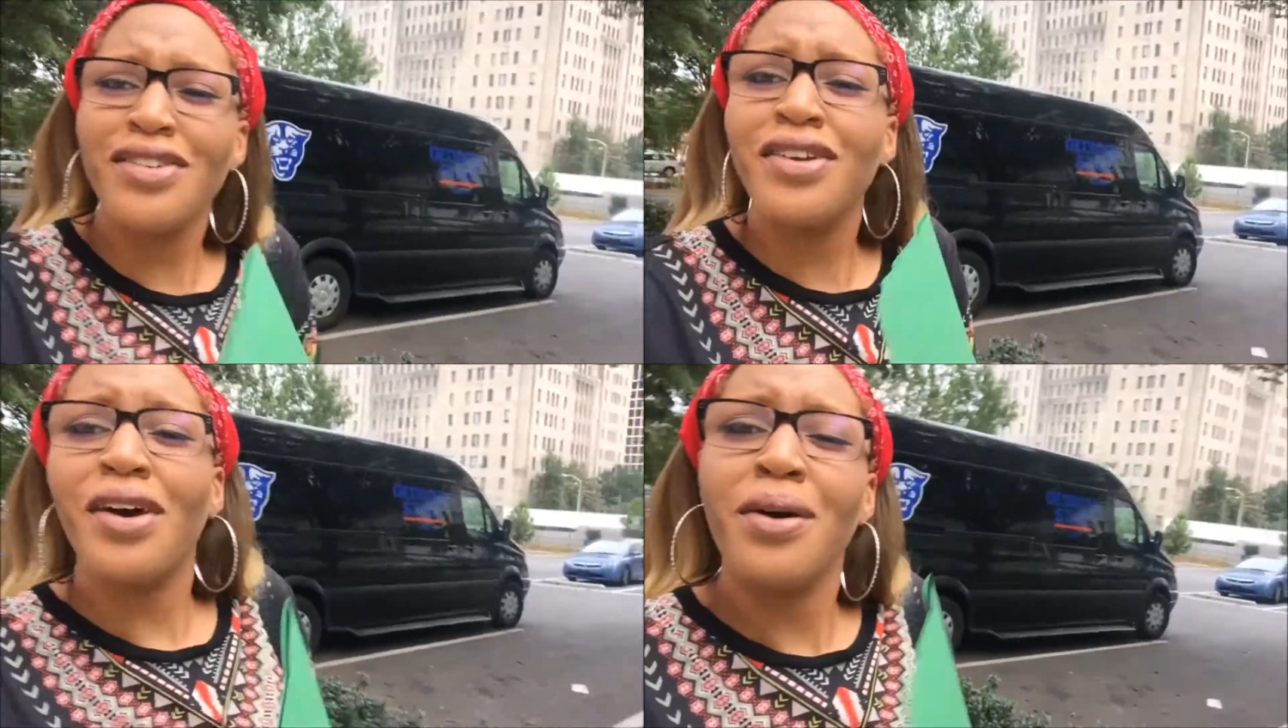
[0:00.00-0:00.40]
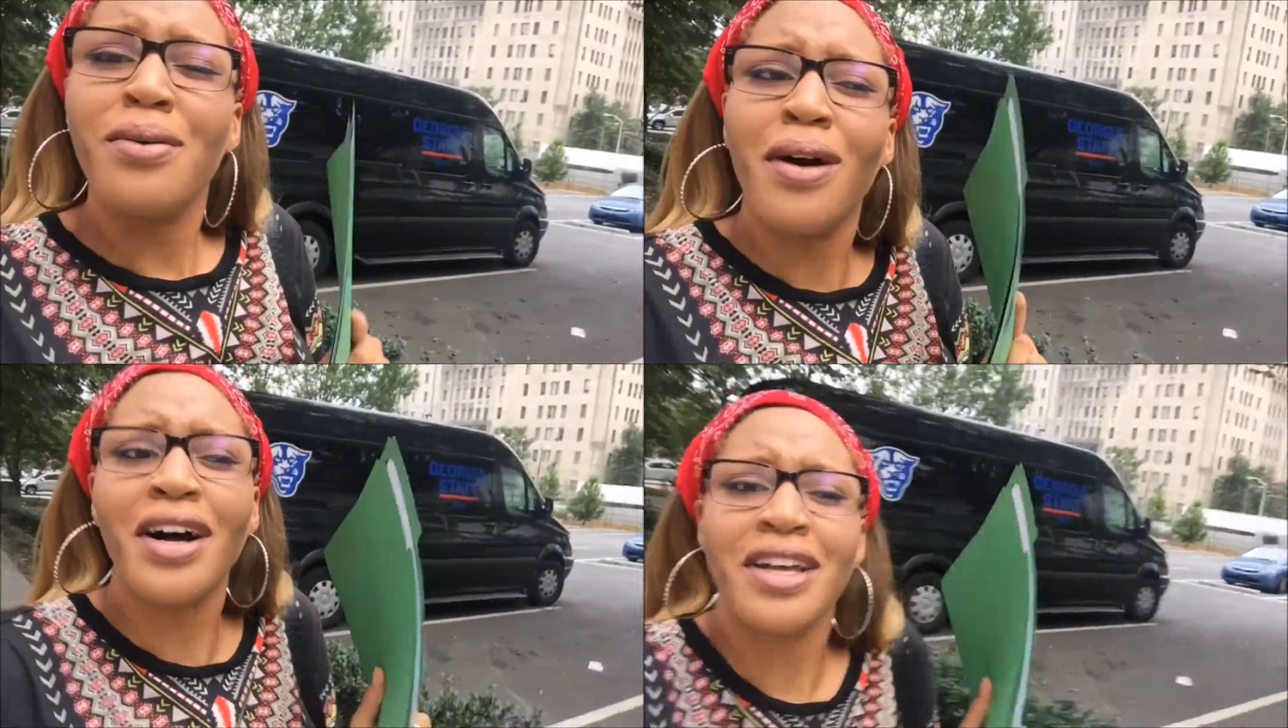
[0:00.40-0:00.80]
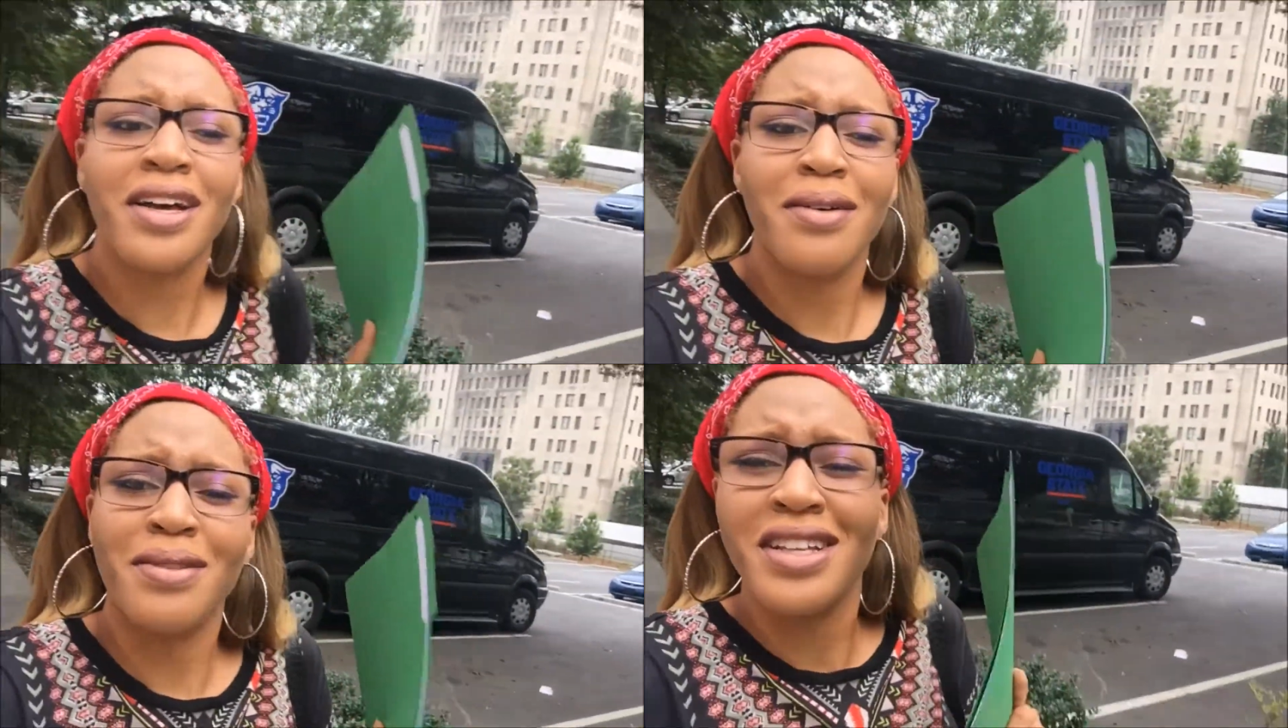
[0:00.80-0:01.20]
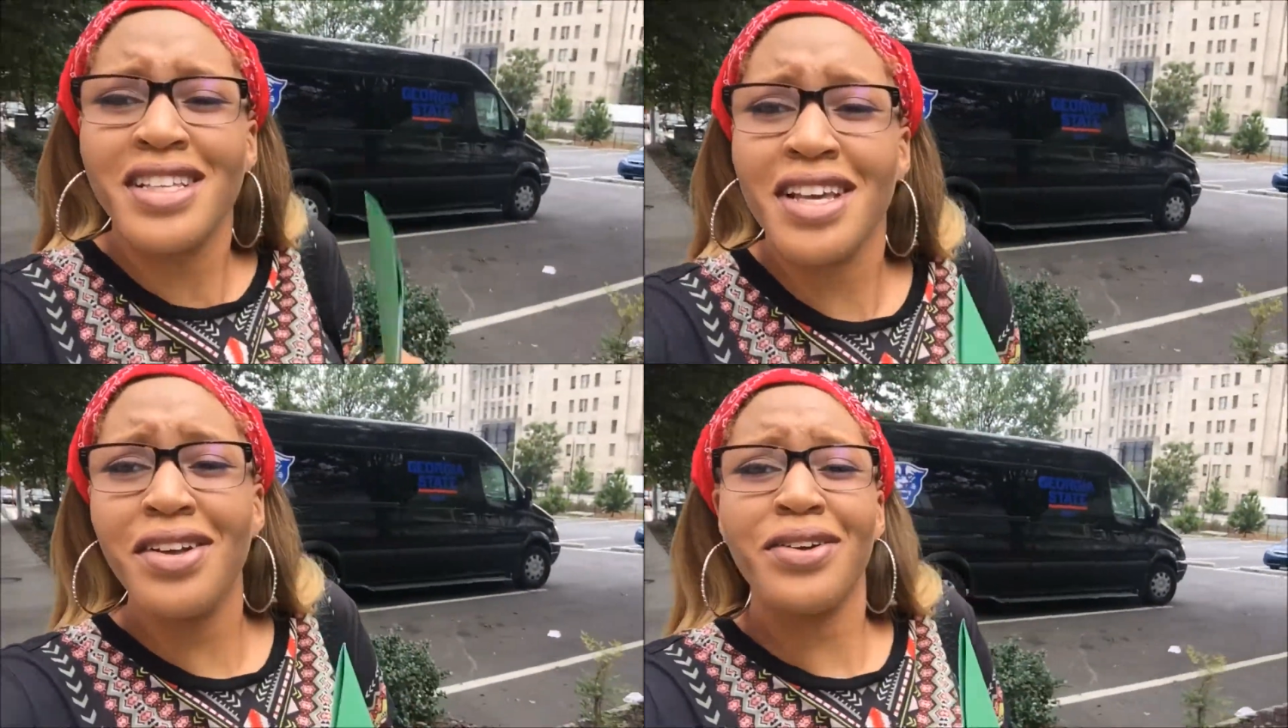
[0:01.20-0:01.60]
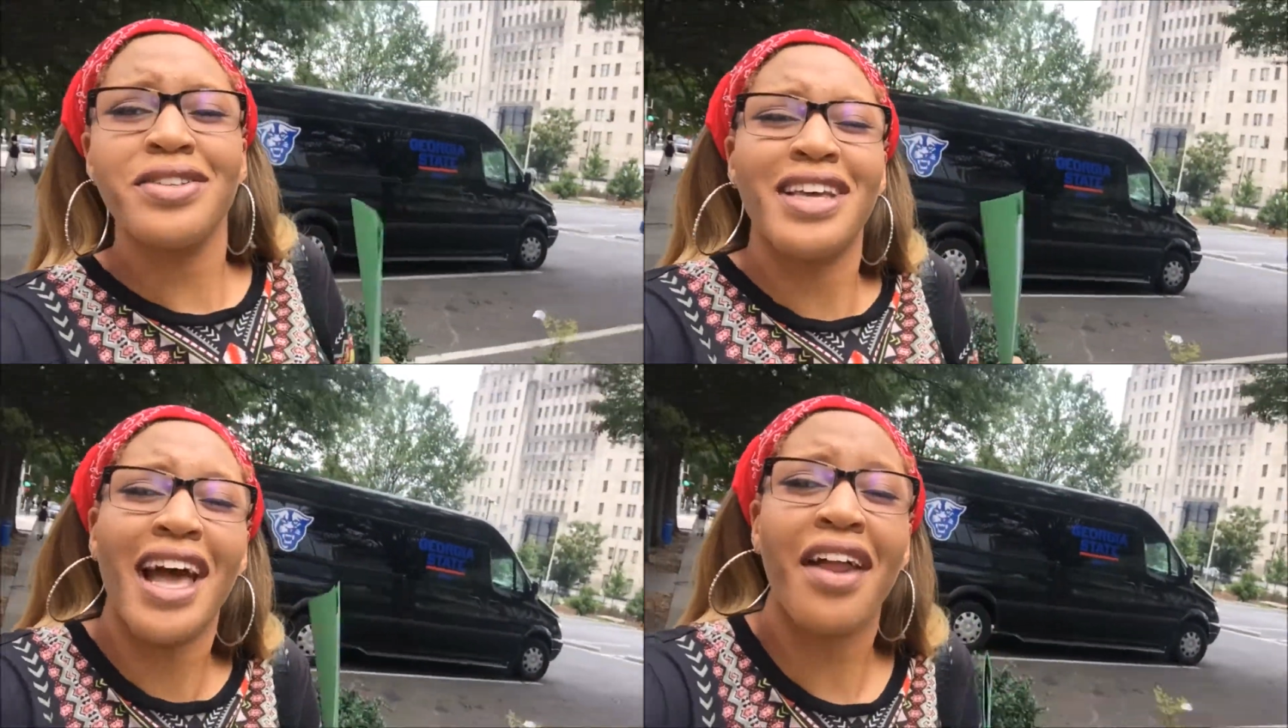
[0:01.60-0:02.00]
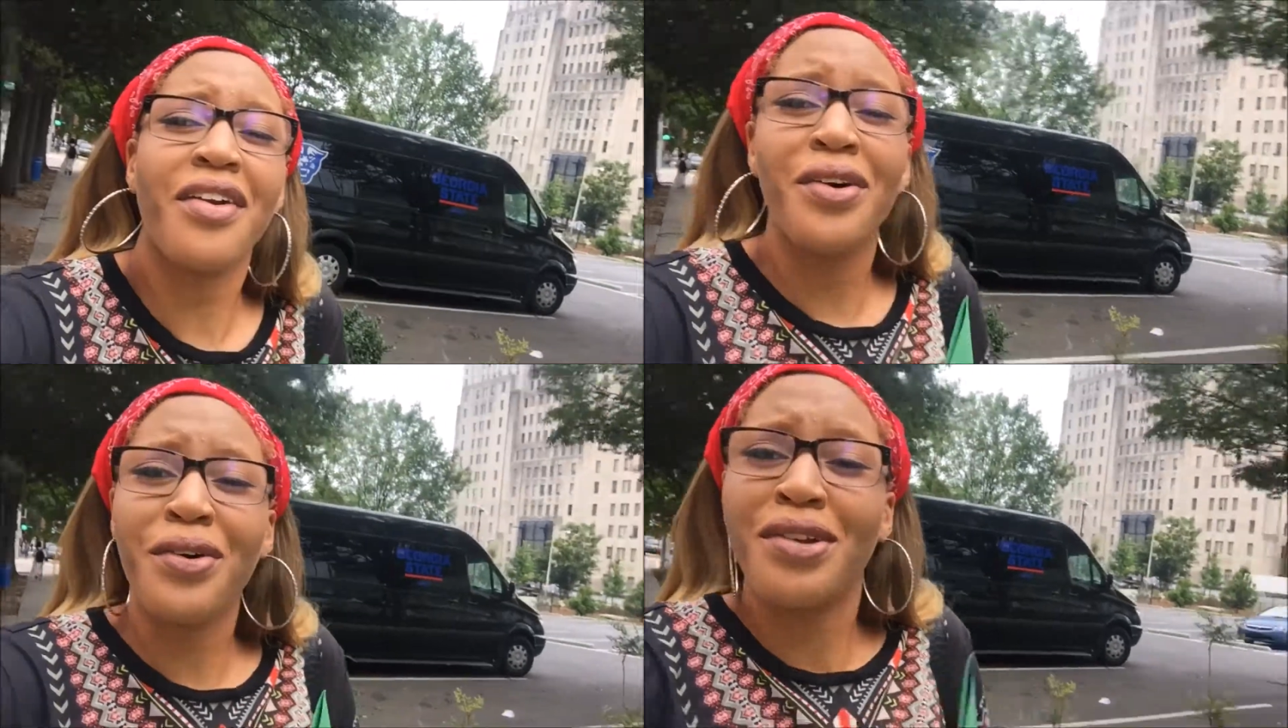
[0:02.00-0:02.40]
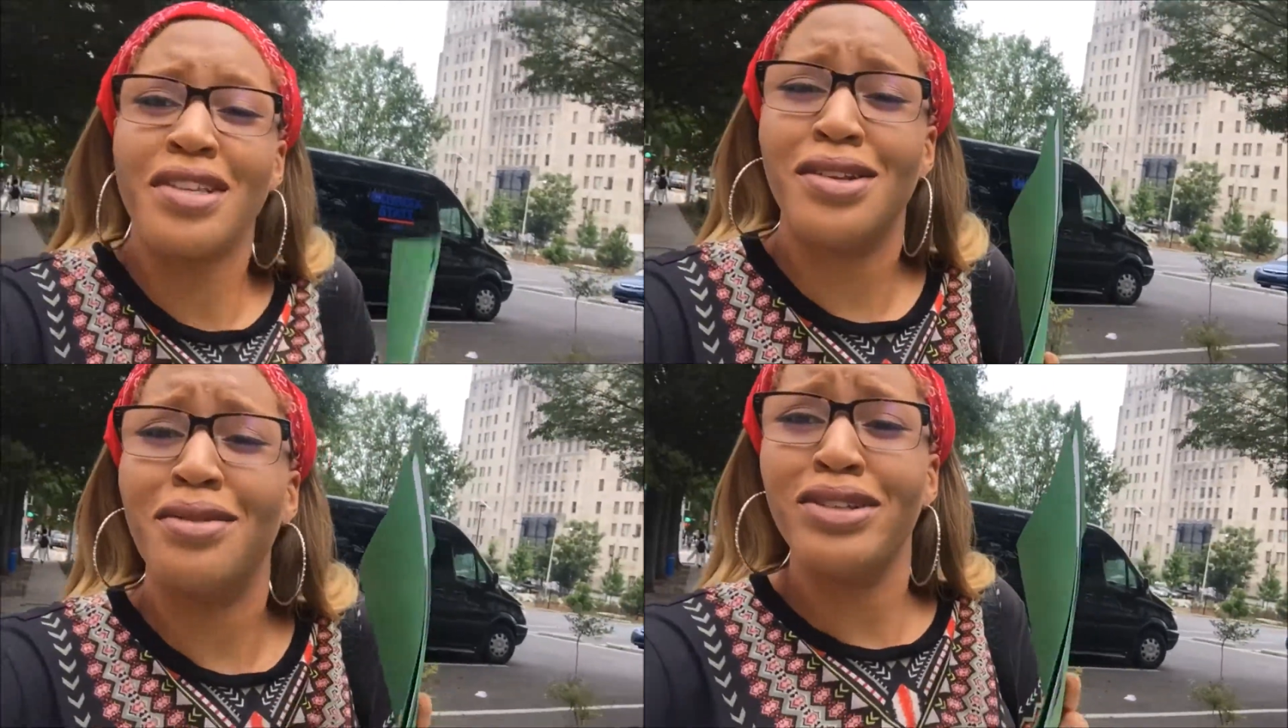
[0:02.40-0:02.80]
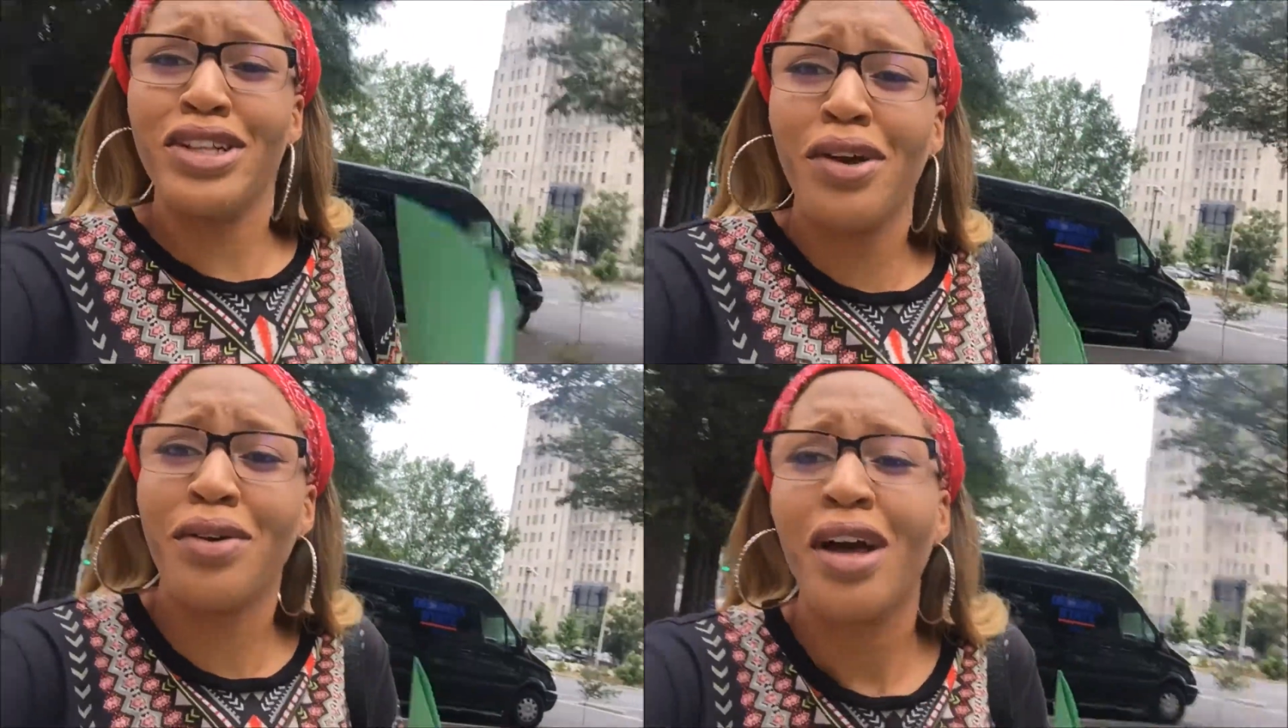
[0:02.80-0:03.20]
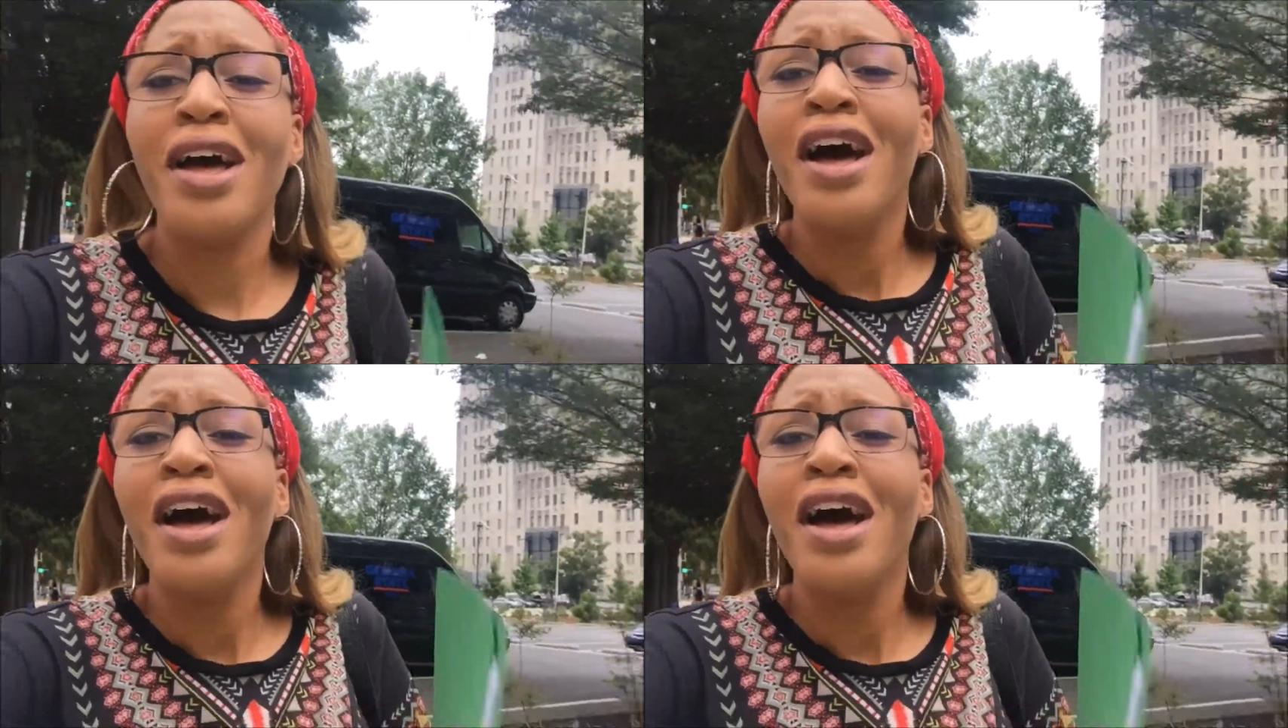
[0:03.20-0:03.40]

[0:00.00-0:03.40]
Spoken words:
you know walking up this hill to Adderhold is no joke.